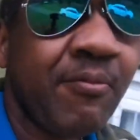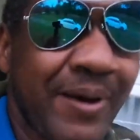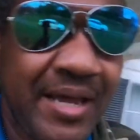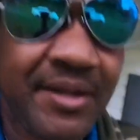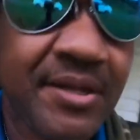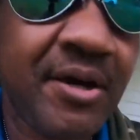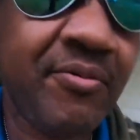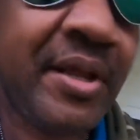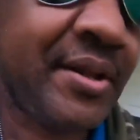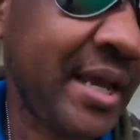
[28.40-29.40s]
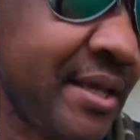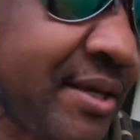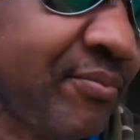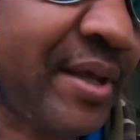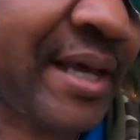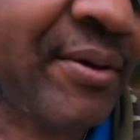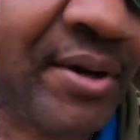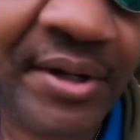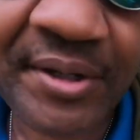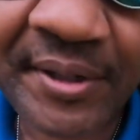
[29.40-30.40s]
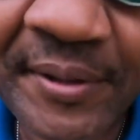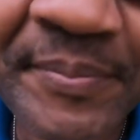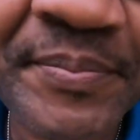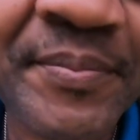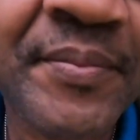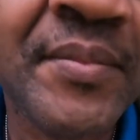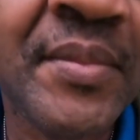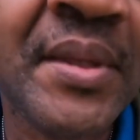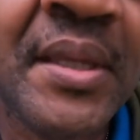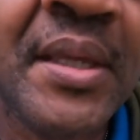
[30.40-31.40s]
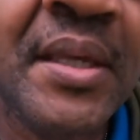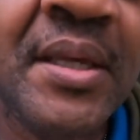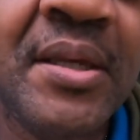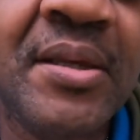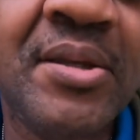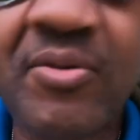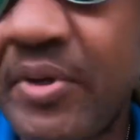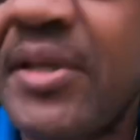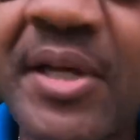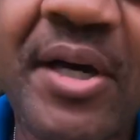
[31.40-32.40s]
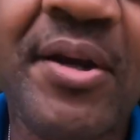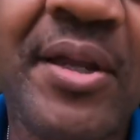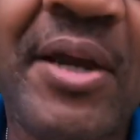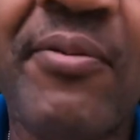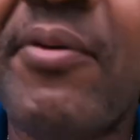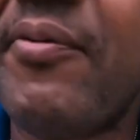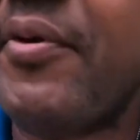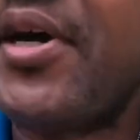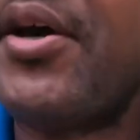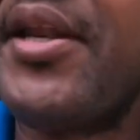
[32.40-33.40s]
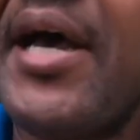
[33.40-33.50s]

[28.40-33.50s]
round the corner. I got him now. Um, you know, we called out. Uh, one we called